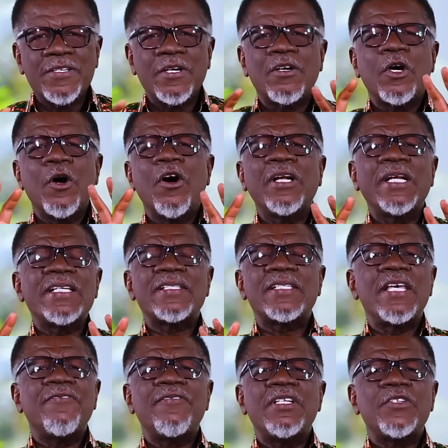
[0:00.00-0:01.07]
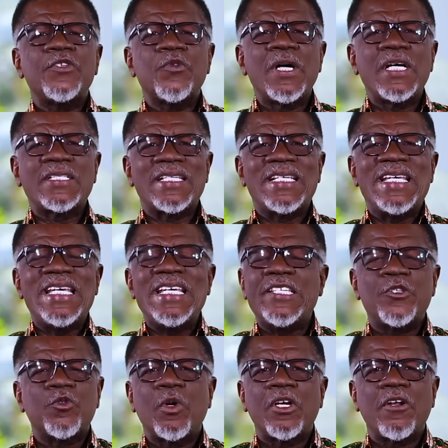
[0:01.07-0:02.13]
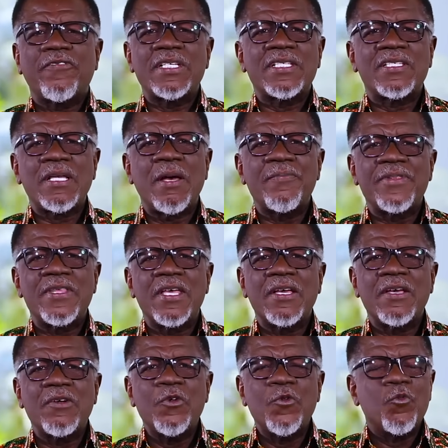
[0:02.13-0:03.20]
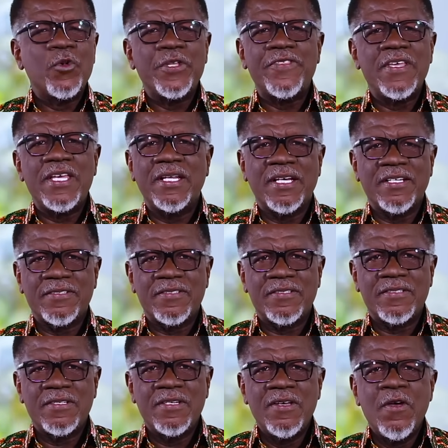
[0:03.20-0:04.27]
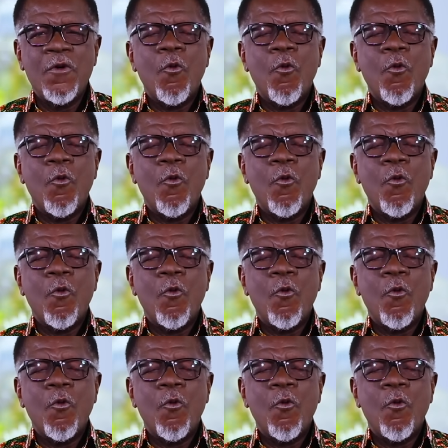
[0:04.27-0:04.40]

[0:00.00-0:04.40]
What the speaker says: So God has given to us, each one of us, something within us.